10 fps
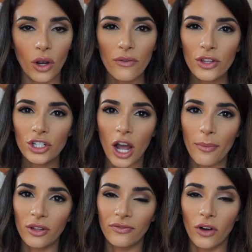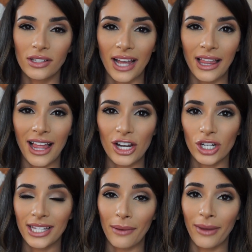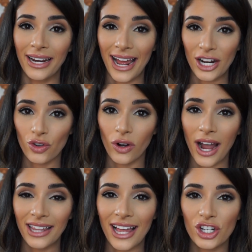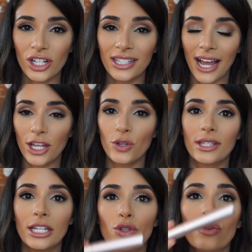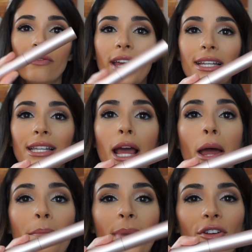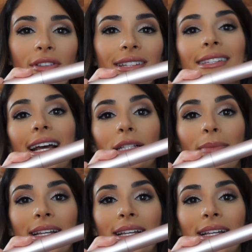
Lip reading: Over the top of the false eyelashes and my natural eyelashes, I used the Too Faced Better Than Sex